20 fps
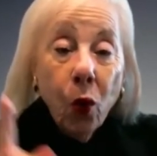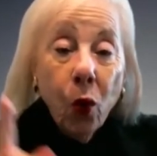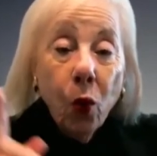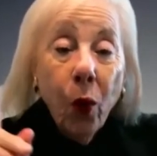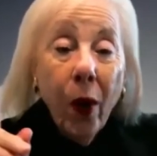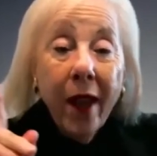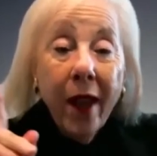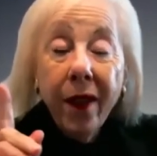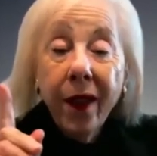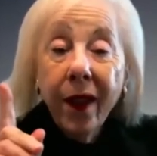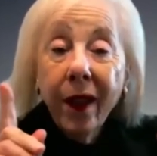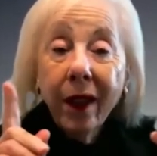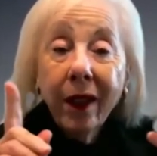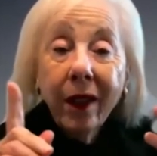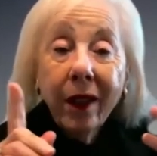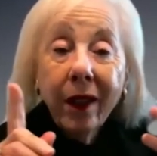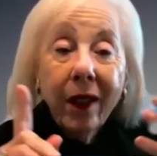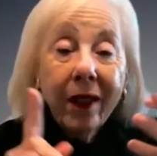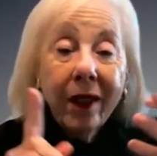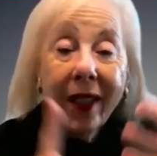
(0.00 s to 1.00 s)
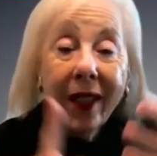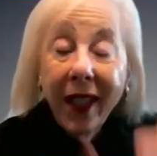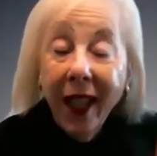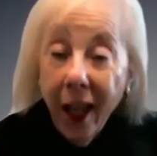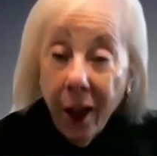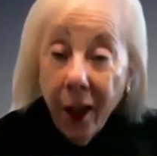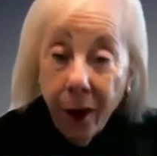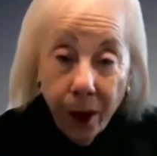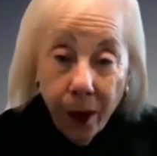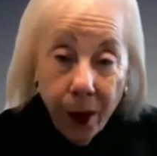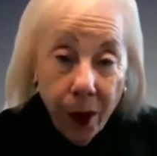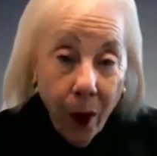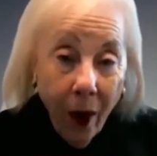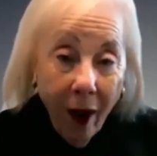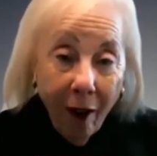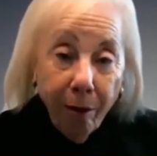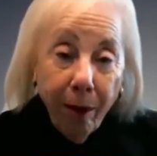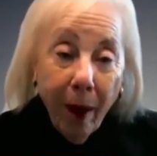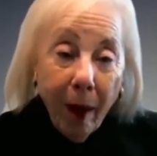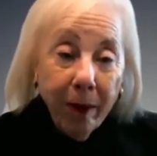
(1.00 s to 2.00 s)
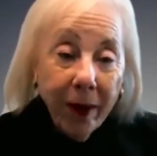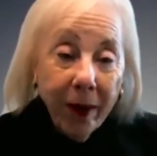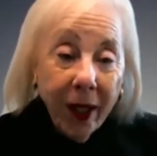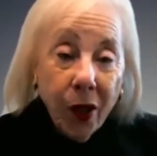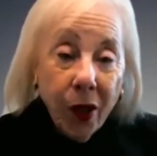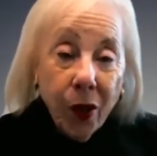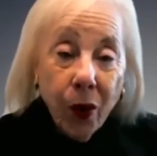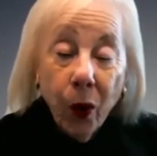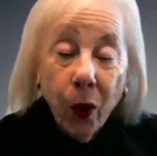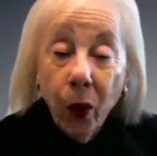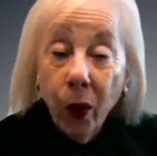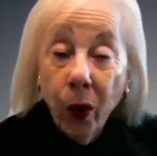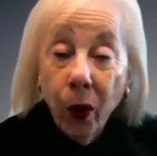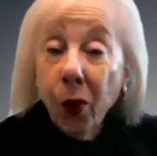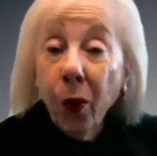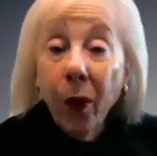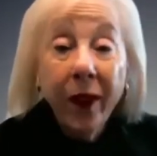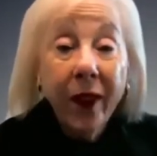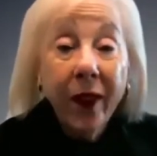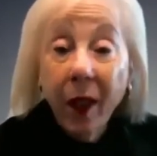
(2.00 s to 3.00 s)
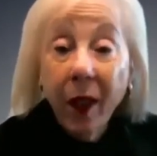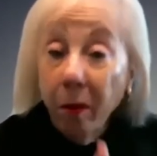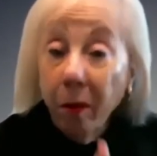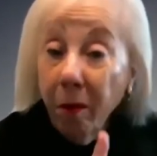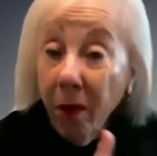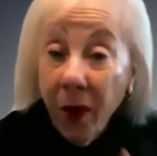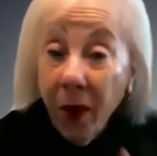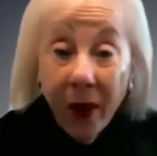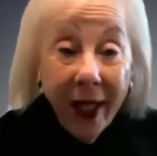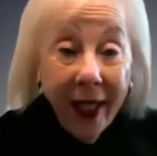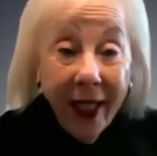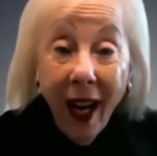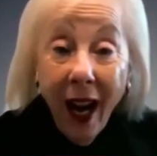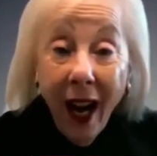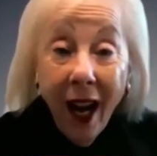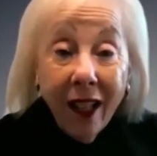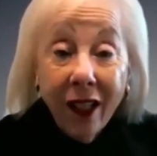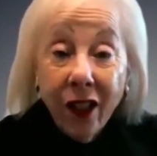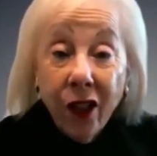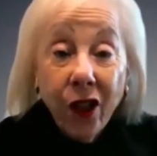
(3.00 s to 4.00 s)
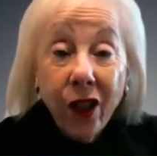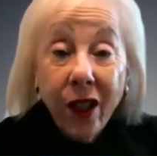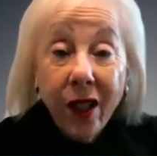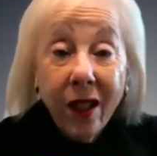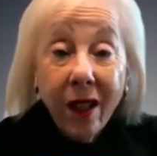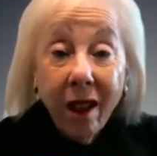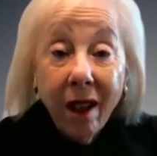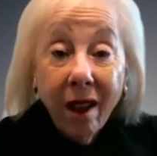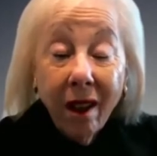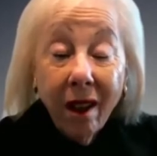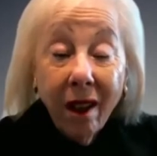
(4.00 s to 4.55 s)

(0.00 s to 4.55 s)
with the K through twelve public schools, with the community colleges,